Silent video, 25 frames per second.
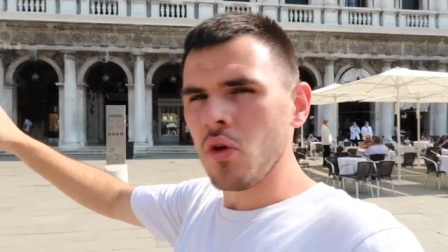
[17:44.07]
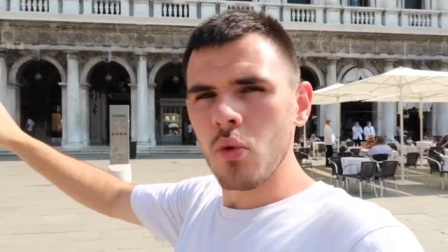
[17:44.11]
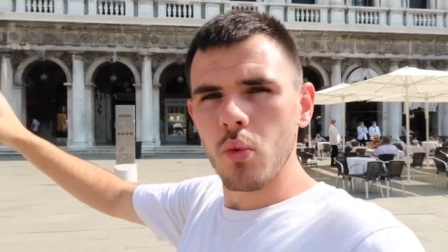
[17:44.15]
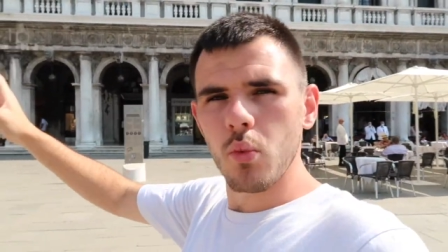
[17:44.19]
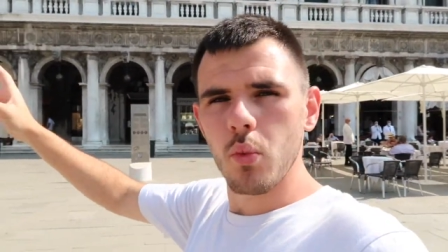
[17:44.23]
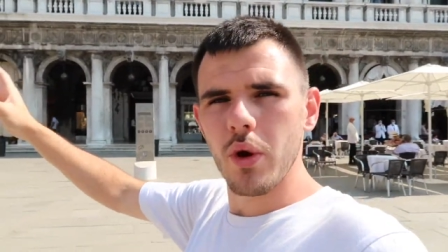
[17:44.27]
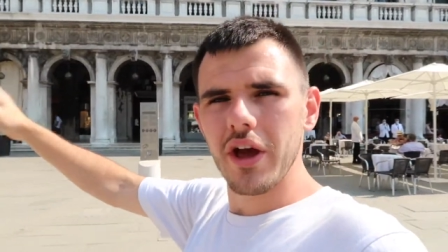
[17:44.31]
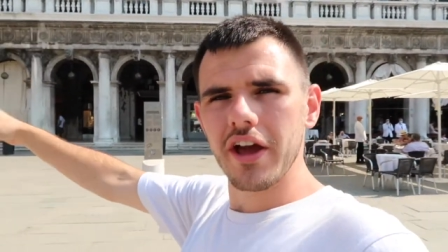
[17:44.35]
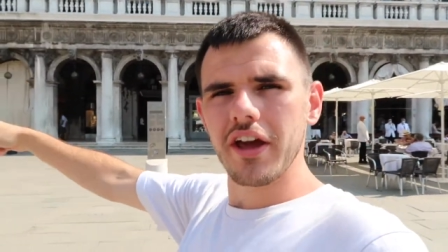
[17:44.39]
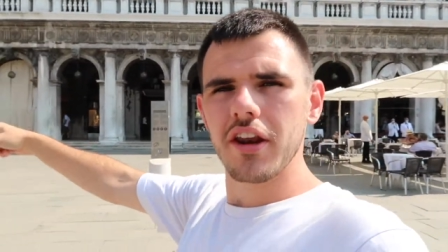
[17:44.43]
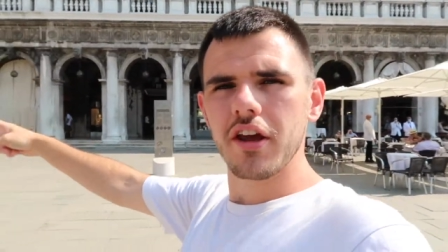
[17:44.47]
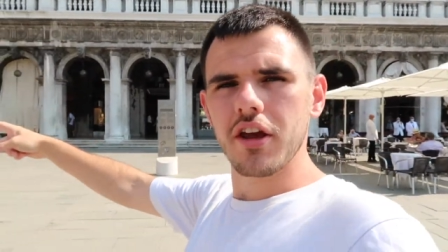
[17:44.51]

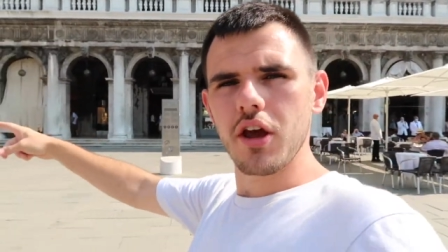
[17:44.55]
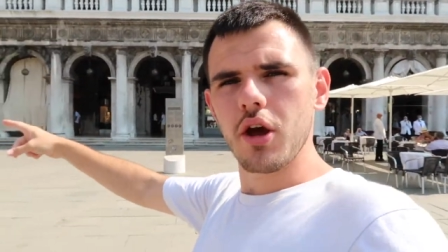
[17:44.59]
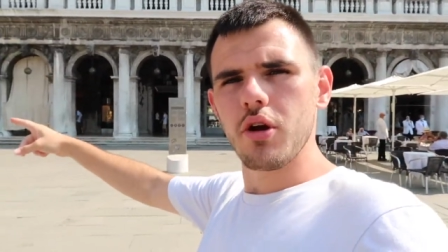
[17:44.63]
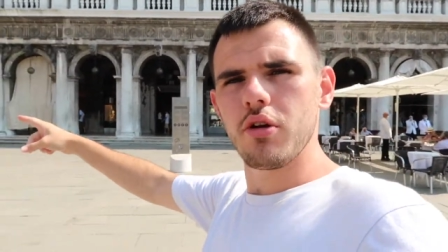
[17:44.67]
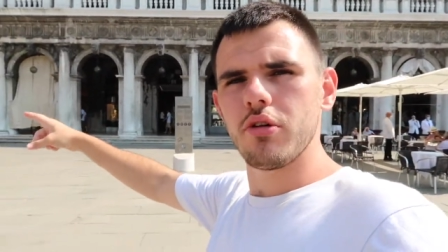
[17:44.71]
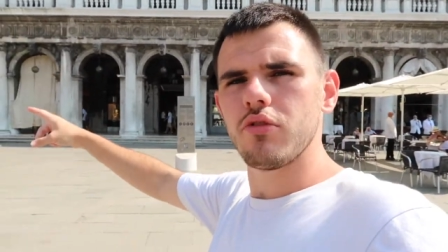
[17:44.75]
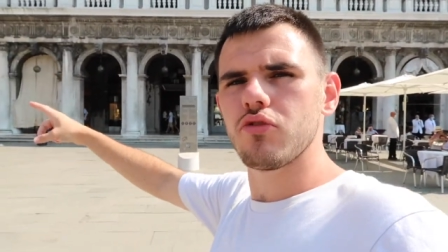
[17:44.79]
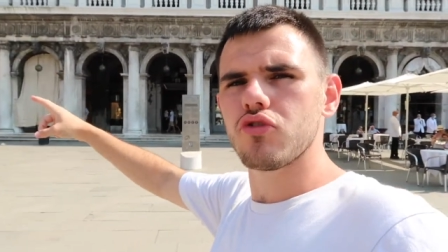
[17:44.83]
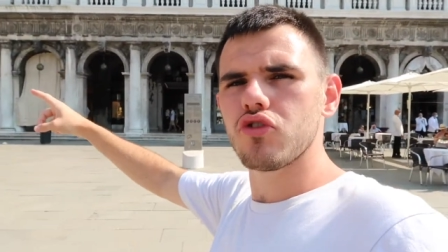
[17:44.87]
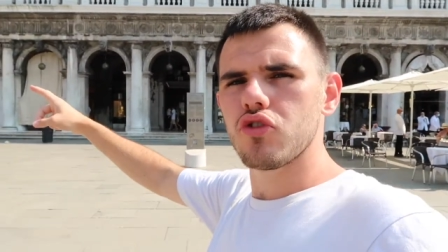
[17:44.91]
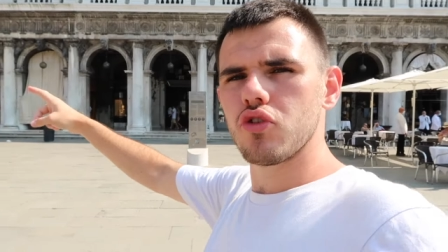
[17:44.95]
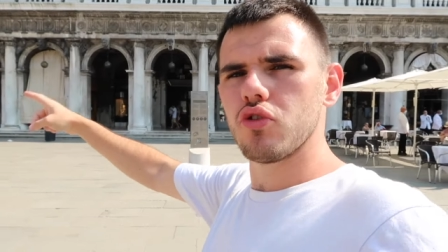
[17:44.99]
We're going to
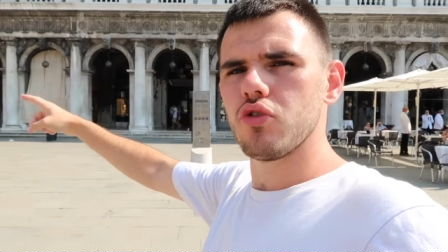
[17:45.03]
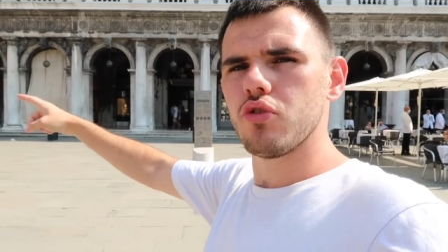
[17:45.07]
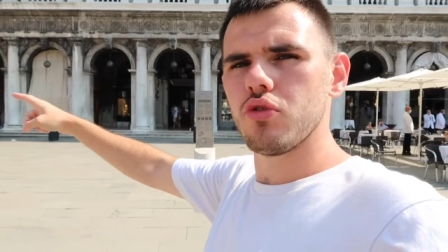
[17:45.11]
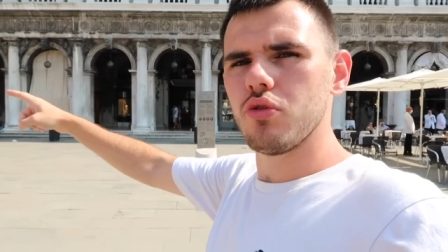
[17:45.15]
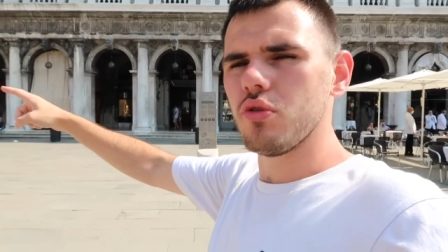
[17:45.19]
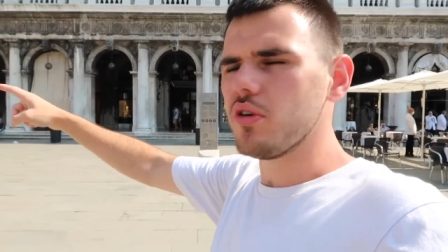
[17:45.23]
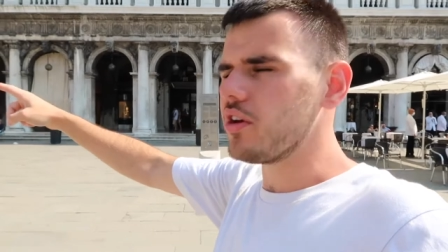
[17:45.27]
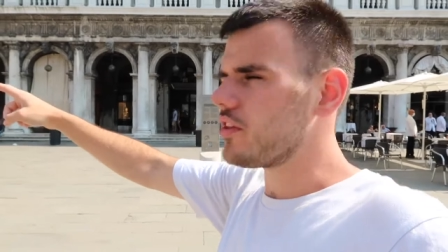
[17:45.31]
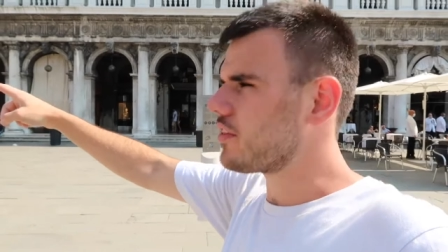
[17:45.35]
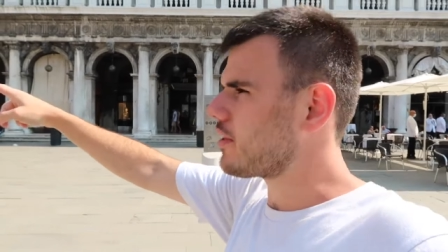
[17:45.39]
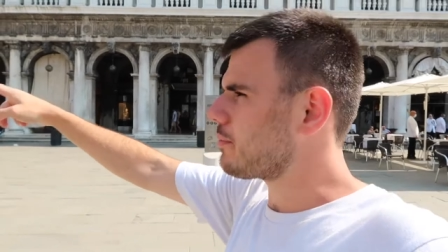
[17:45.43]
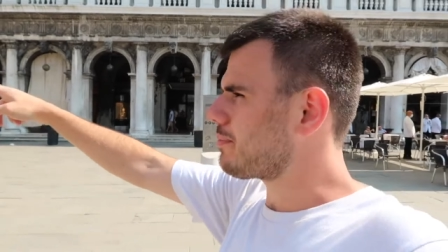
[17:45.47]
go to
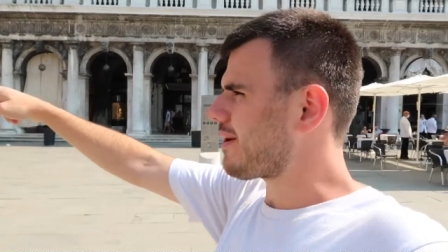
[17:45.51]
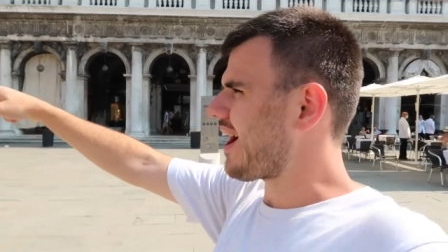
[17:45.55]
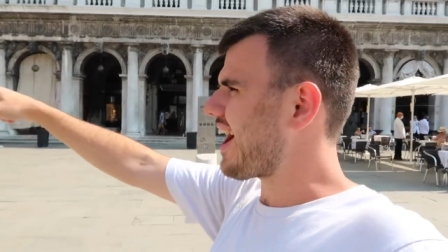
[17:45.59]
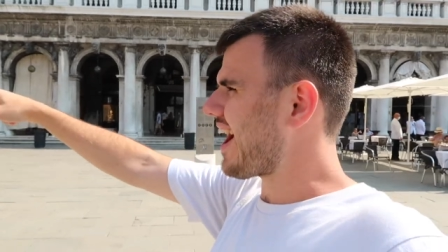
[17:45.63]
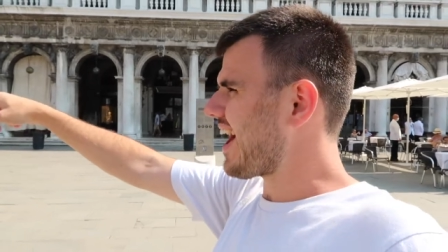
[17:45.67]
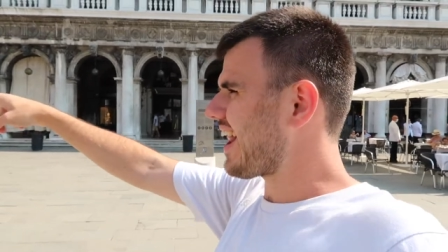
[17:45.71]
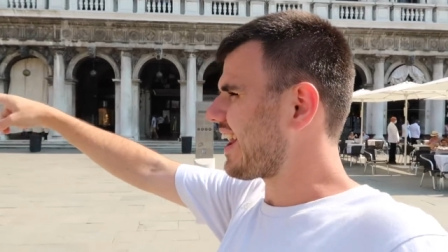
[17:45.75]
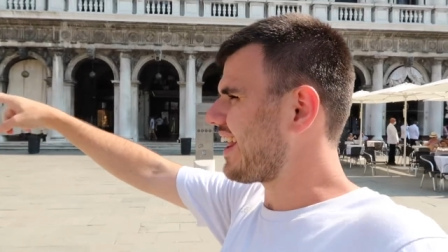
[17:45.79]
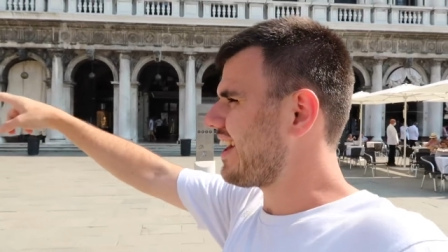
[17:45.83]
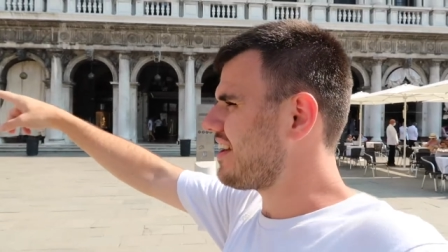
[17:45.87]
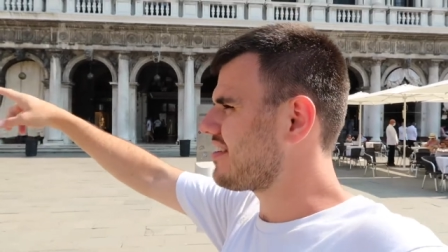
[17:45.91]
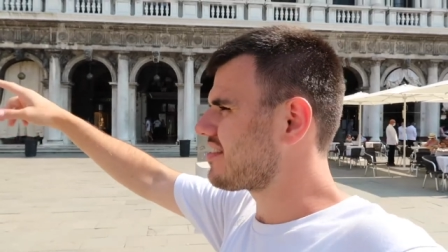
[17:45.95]
the
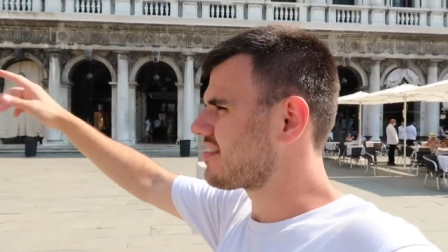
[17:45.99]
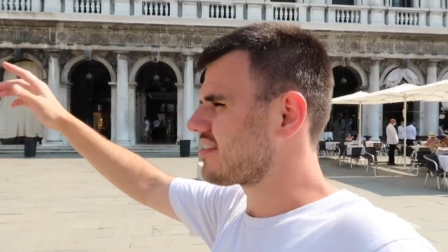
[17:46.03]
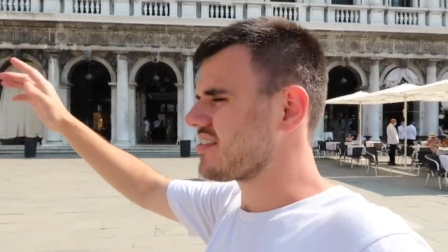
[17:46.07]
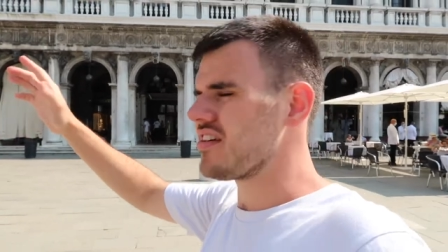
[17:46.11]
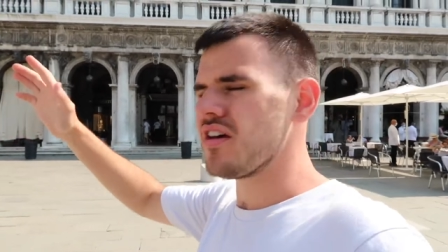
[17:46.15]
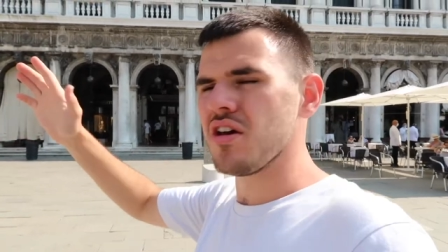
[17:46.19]
palace,